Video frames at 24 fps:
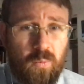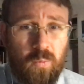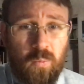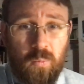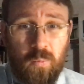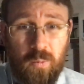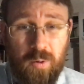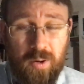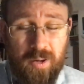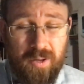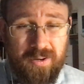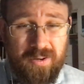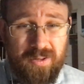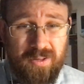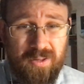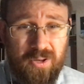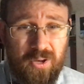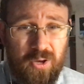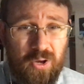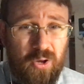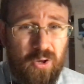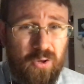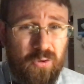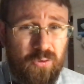One,
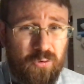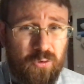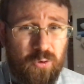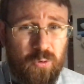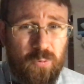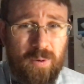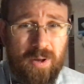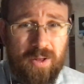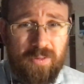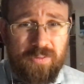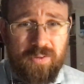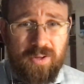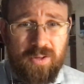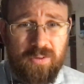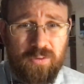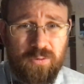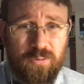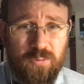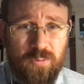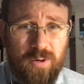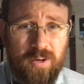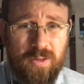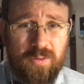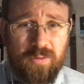two outside
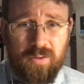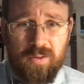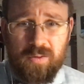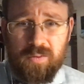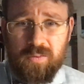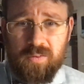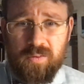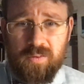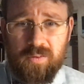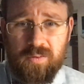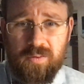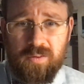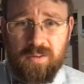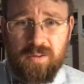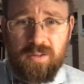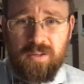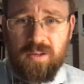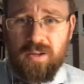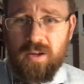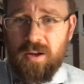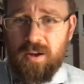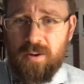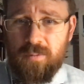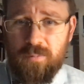strands
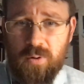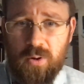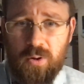consisting of